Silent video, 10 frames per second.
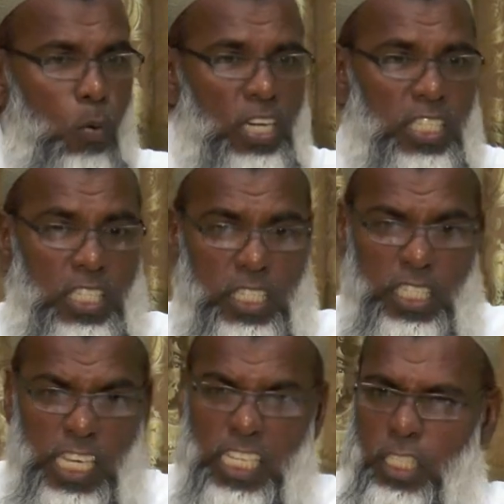will
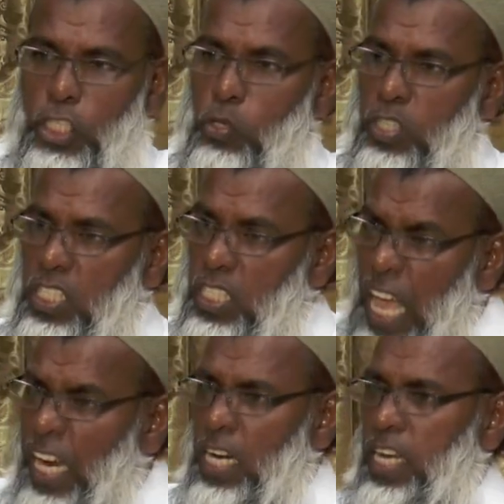seize you
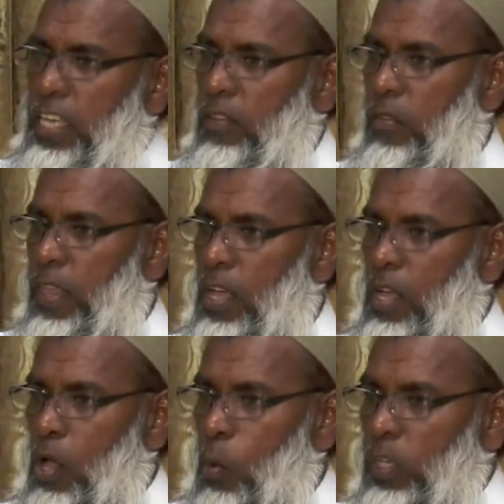suddenly
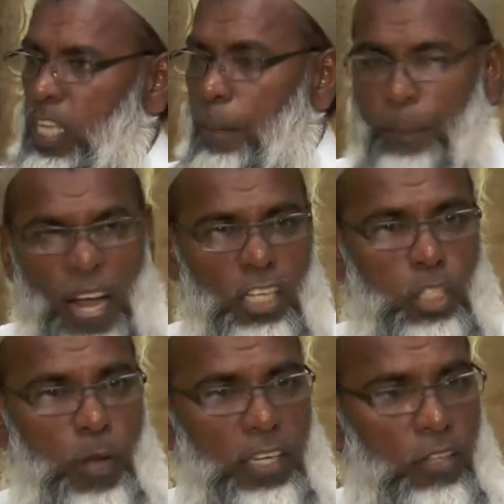with a
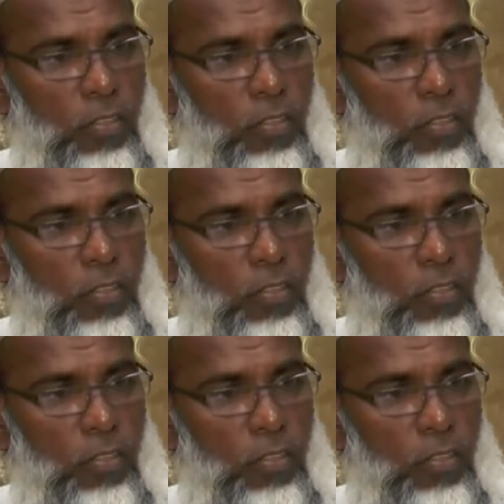punishment.